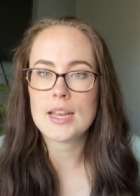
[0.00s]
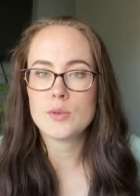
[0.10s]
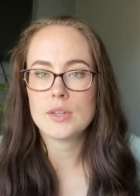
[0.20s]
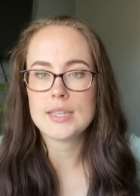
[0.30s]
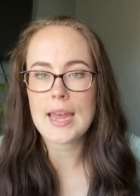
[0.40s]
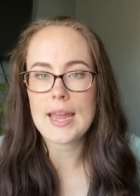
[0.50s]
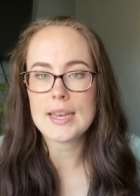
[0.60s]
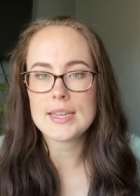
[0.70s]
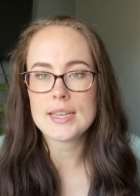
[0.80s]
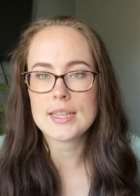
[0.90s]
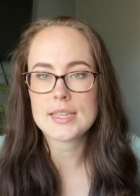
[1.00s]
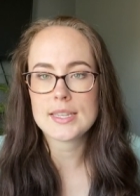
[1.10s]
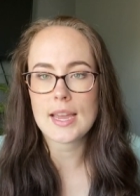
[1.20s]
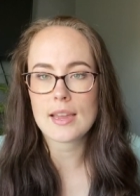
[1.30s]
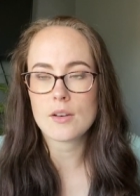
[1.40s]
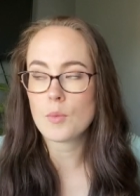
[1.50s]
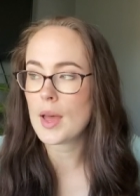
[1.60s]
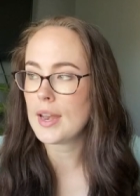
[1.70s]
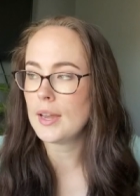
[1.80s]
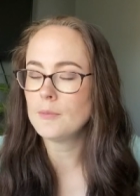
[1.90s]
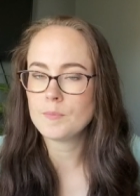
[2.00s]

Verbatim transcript: had to attend the second wedding.